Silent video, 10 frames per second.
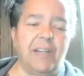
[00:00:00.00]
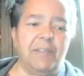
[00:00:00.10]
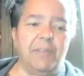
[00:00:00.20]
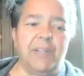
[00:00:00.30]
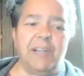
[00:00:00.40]

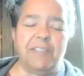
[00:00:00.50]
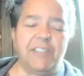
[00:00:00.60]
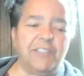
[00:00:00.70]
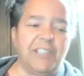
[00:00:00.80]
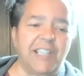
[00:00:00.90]
whatever
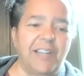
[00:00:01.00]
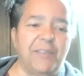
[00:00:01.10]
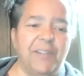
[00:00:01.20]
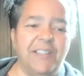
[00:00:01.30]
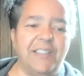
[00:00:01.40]
street that
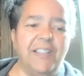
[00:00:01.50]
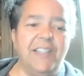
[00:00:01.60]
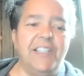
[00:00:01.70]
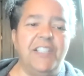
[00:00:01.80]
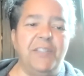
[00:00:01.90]
was,
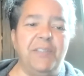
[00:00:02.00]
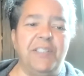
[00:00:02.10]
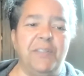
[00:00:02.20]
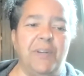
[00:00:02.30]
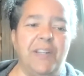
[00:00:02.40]
she was
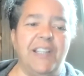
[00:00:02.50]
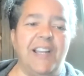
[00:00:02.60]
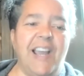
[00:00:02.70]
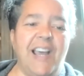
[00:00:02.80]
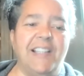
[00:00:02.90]
the one
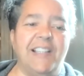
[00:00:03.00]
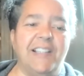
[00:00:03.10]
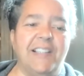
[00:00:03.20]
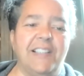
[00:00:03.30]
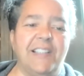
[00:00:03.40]
that had
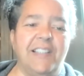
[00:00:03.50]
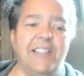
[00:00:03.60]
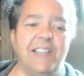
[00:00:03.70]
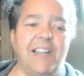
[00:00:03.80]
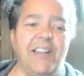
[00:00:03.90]

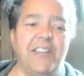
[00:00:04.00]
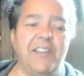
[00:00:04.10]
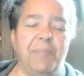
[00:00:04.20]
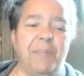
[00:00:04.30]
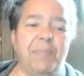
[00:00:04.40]
the
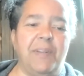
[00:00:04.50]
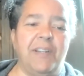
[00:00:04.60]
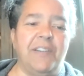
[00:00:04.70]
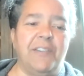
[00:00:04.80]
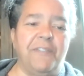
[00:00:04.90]
other people
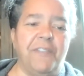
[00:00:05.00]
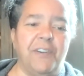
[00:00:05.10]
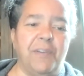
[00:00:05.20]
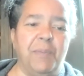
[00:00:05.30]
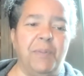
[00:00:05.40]
in her
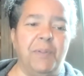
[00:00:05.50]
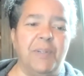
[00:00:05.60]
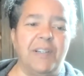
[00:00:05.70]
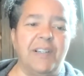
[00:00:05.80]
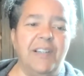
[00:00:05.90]
firm who
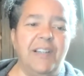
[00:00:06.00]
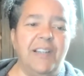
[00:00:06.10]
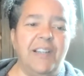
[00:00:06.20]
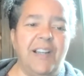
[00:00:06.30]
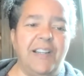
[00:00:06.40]
were
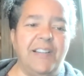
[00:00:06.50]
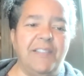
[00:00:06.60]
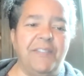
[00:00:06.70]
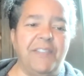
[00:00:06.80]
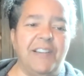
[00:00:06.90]
kind
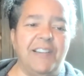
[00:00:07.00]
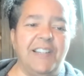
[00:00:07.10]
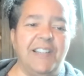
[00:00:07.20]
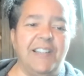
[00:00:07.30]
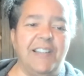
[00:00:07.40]
of
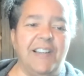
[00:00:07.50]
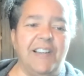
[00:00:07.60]
very